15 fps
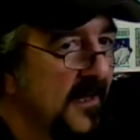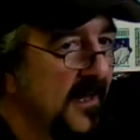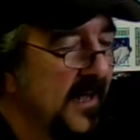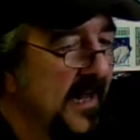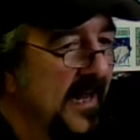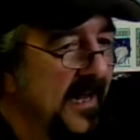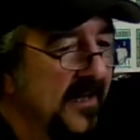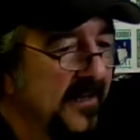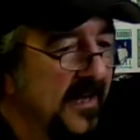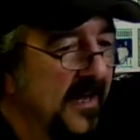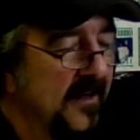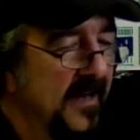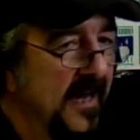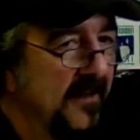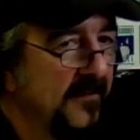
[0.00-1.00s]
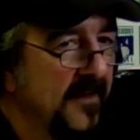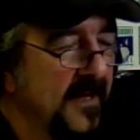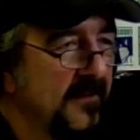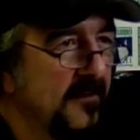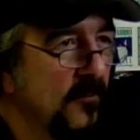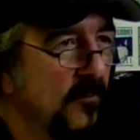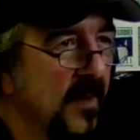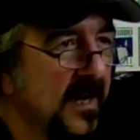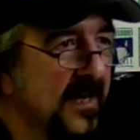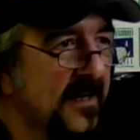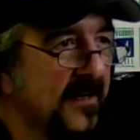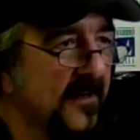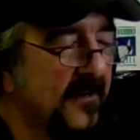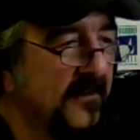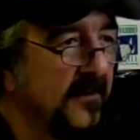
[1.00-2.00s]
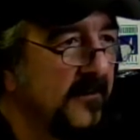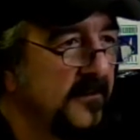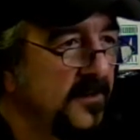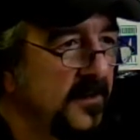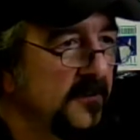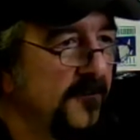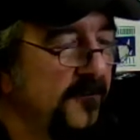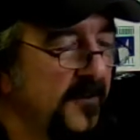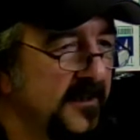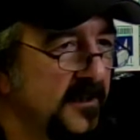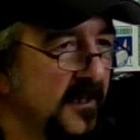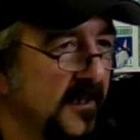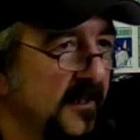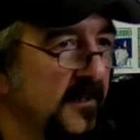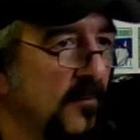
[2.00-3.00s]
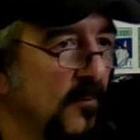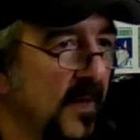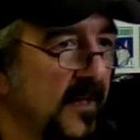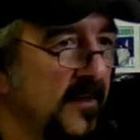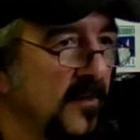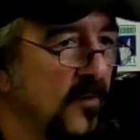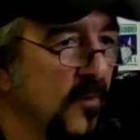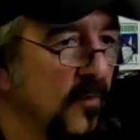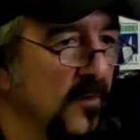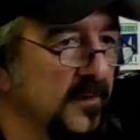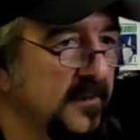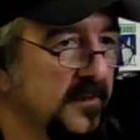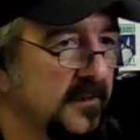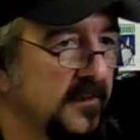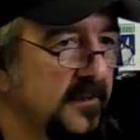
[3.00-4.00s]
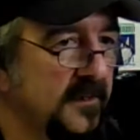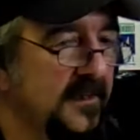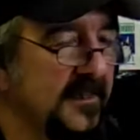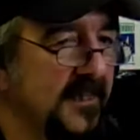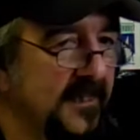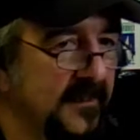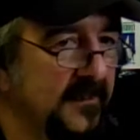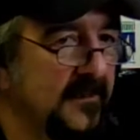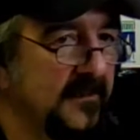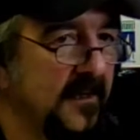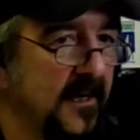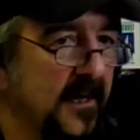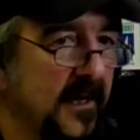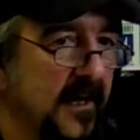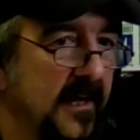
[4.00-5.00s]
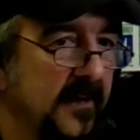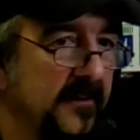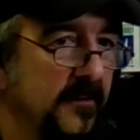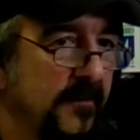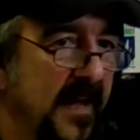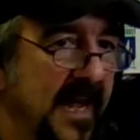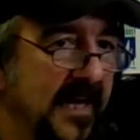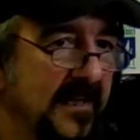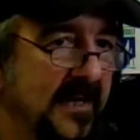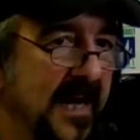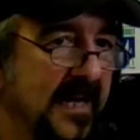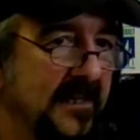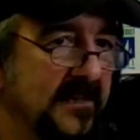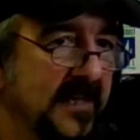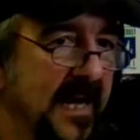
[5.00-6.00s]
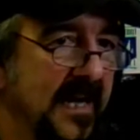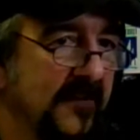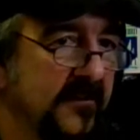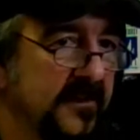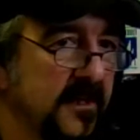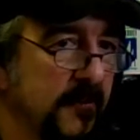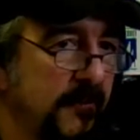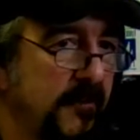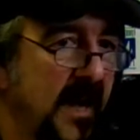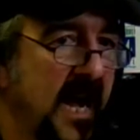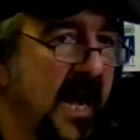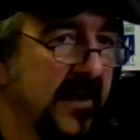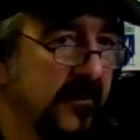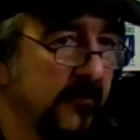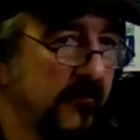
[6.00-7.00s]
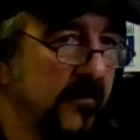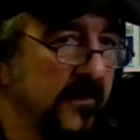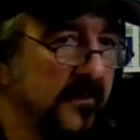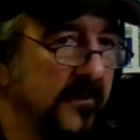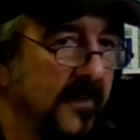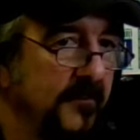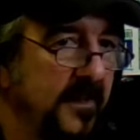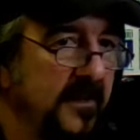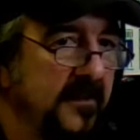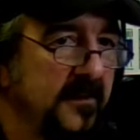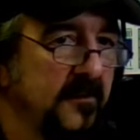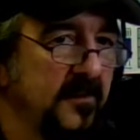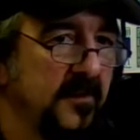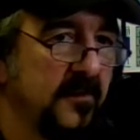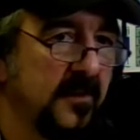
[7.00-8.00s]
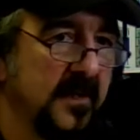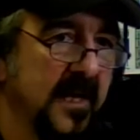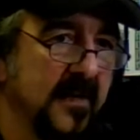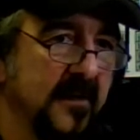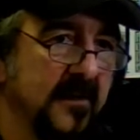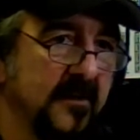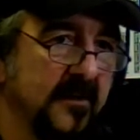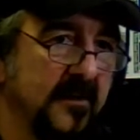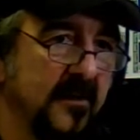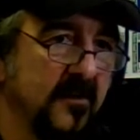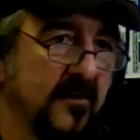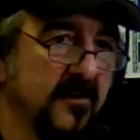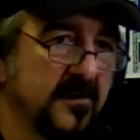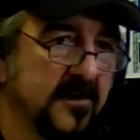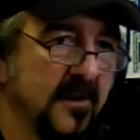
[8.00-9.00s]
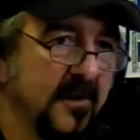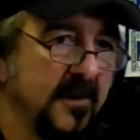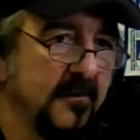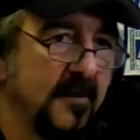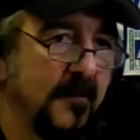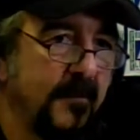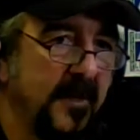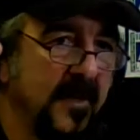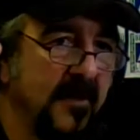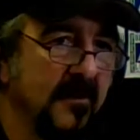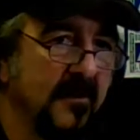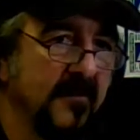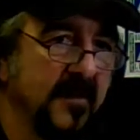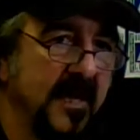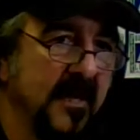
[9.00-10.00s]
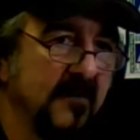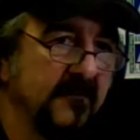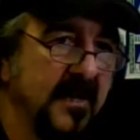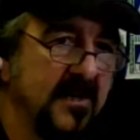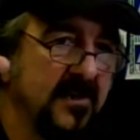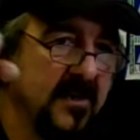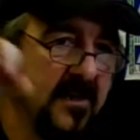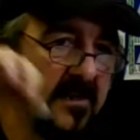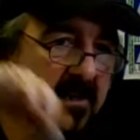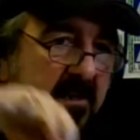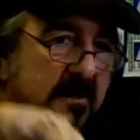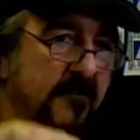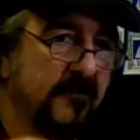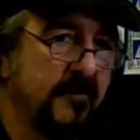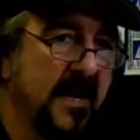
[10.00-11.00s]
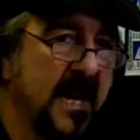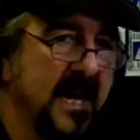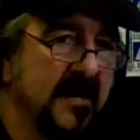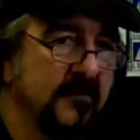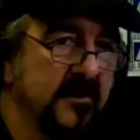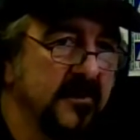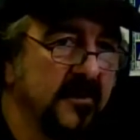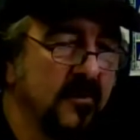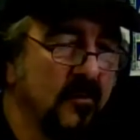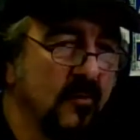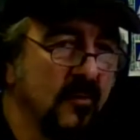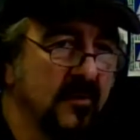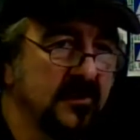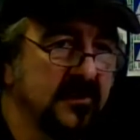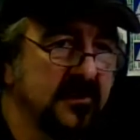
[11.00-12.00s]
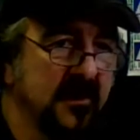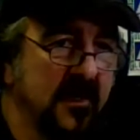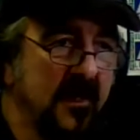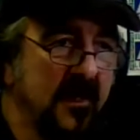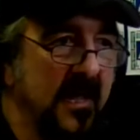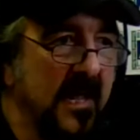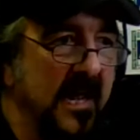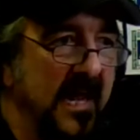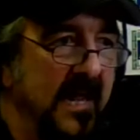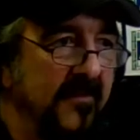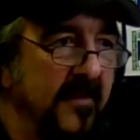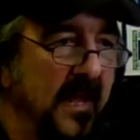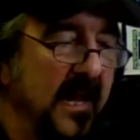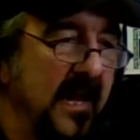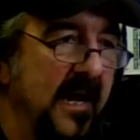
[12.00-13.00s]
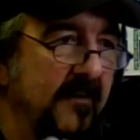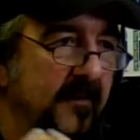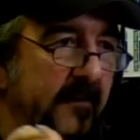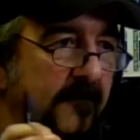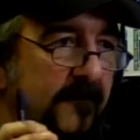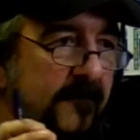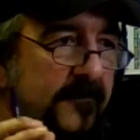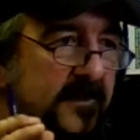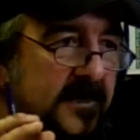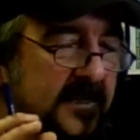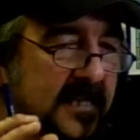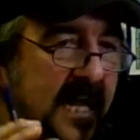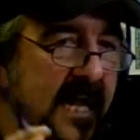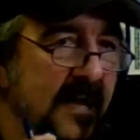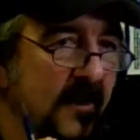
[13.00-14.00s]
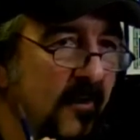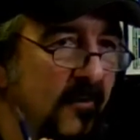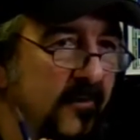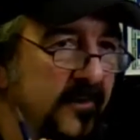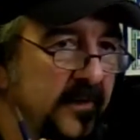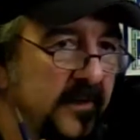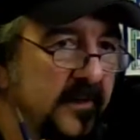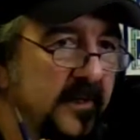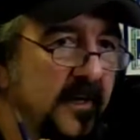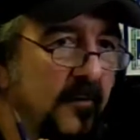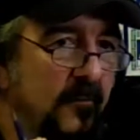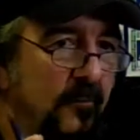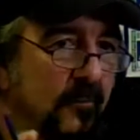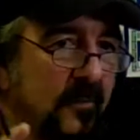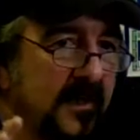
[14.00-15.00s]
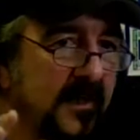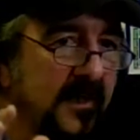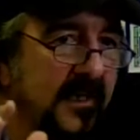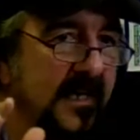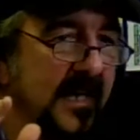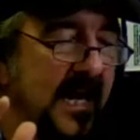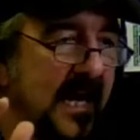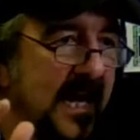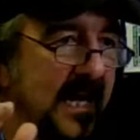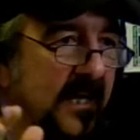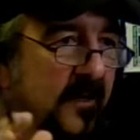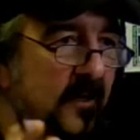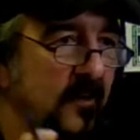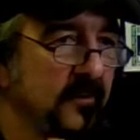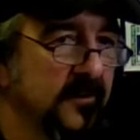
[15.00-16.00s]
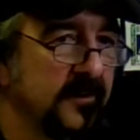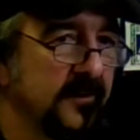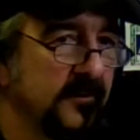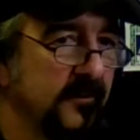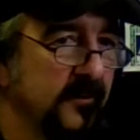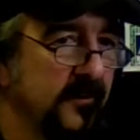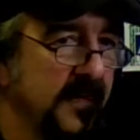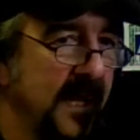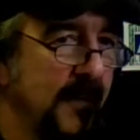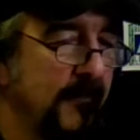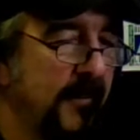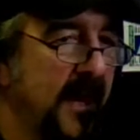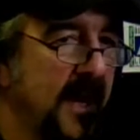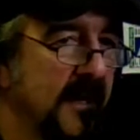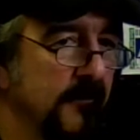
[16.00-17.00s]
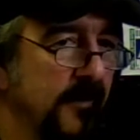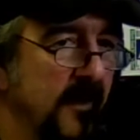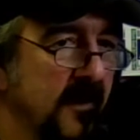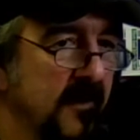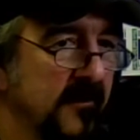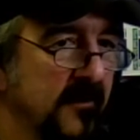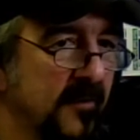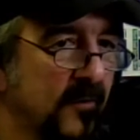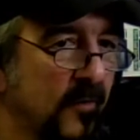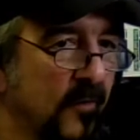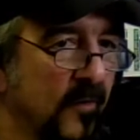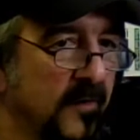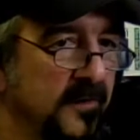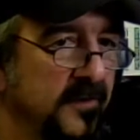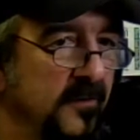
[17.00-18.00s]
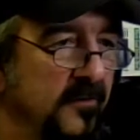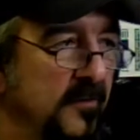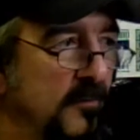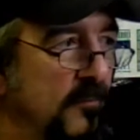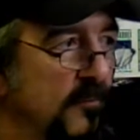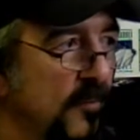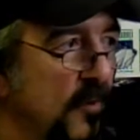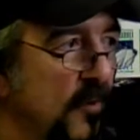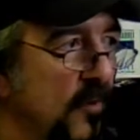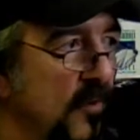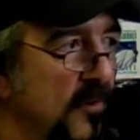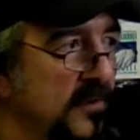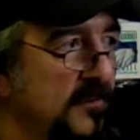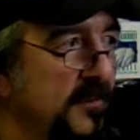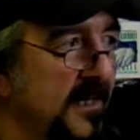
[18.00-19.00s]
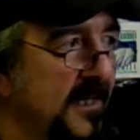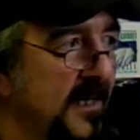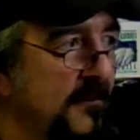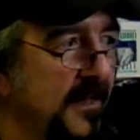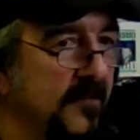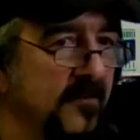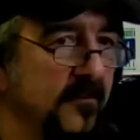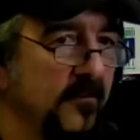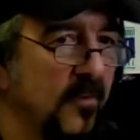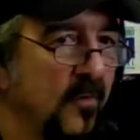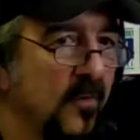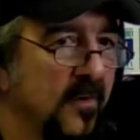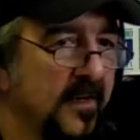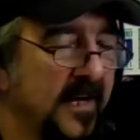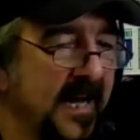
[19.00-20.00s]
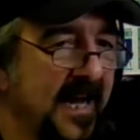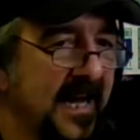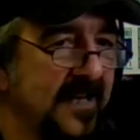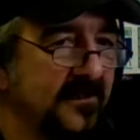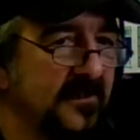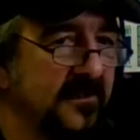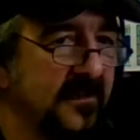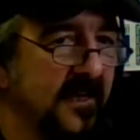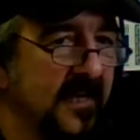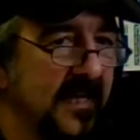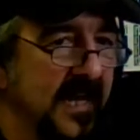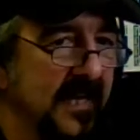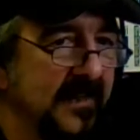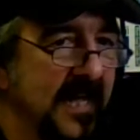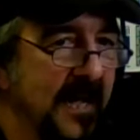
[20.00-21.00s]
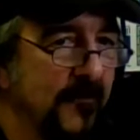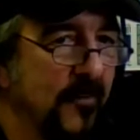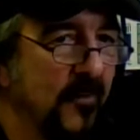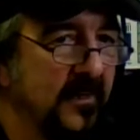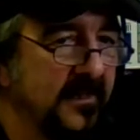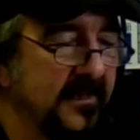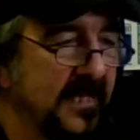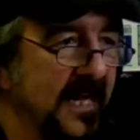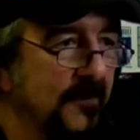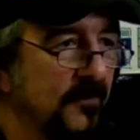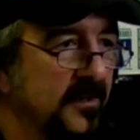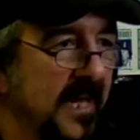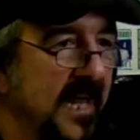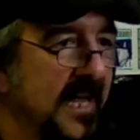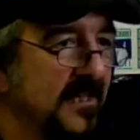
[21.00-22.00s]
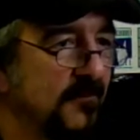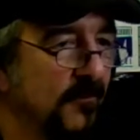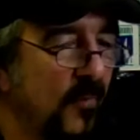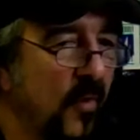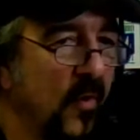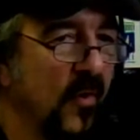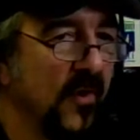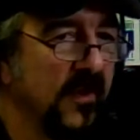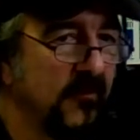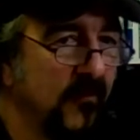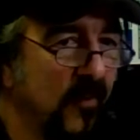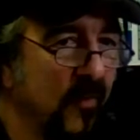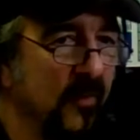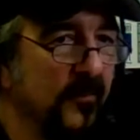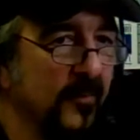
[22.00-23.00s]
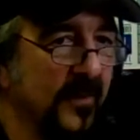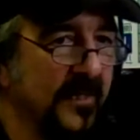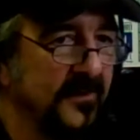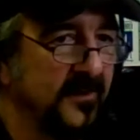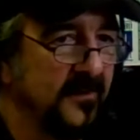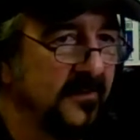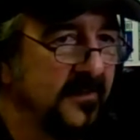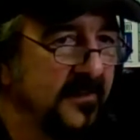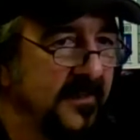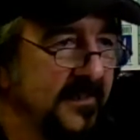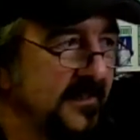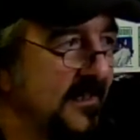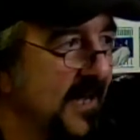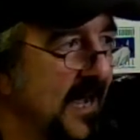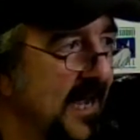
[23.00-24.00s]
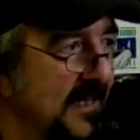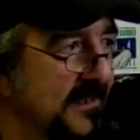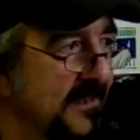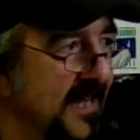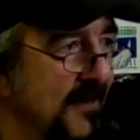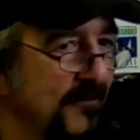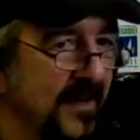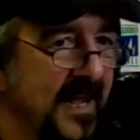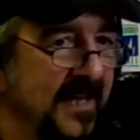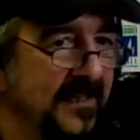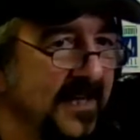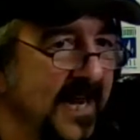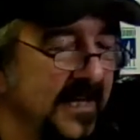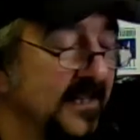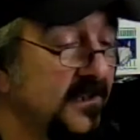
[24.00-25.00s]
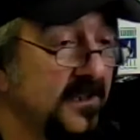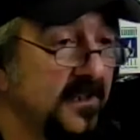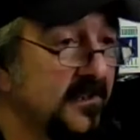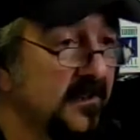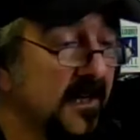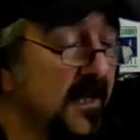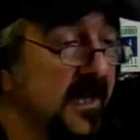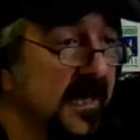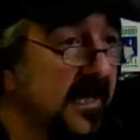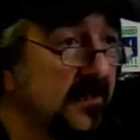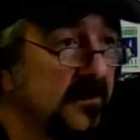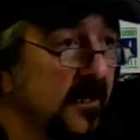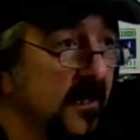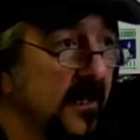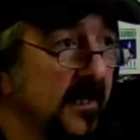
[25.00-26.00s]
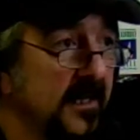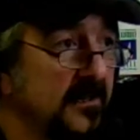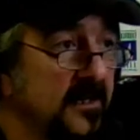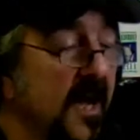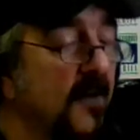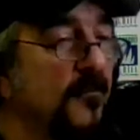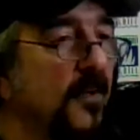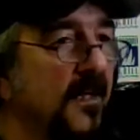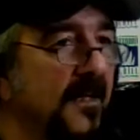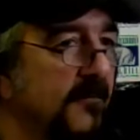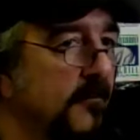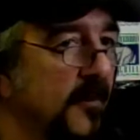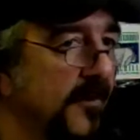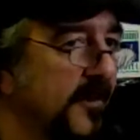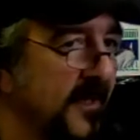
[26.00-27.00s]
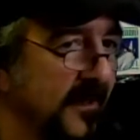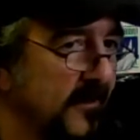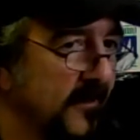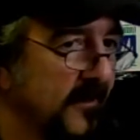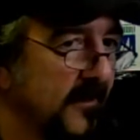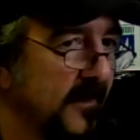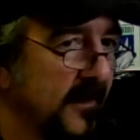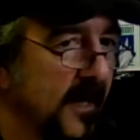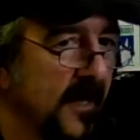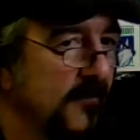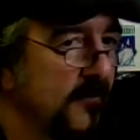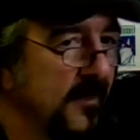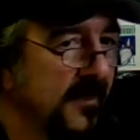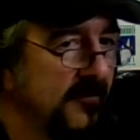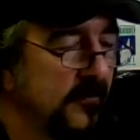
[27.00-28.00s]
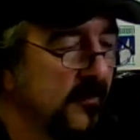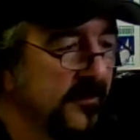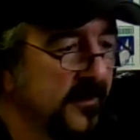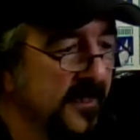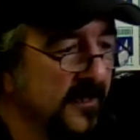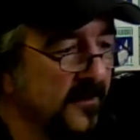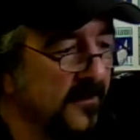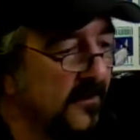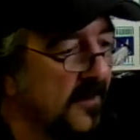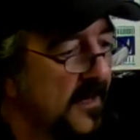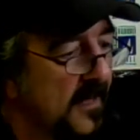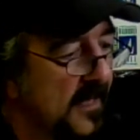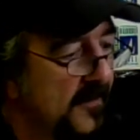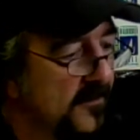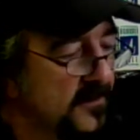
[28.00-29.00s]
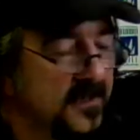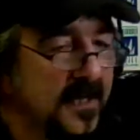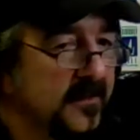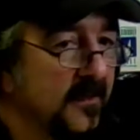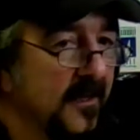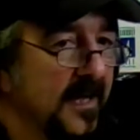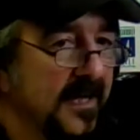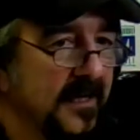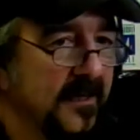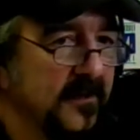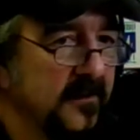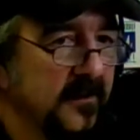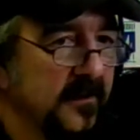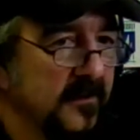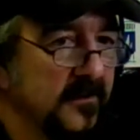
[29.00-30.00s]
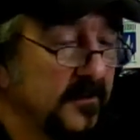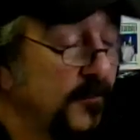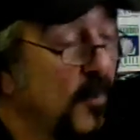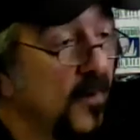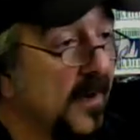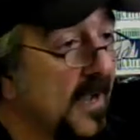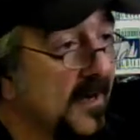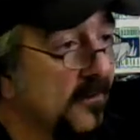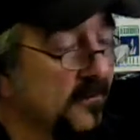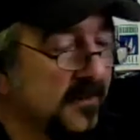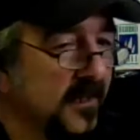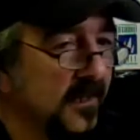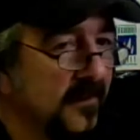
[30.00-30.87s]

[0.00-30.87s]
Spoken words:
And then the way, just physically, the way the course sits, the back nine is kind of at the bottom. I mean, you kind of, you're up here in the elevation, it's at the bottom of the course, and the sound really echoes through that bottom part of the course, so the roars become even more enhanced at that point in time, which adds more and more pressure to these guys in that back nine. It's unbelievable theater, and there's nothing like it in sport, I don't think.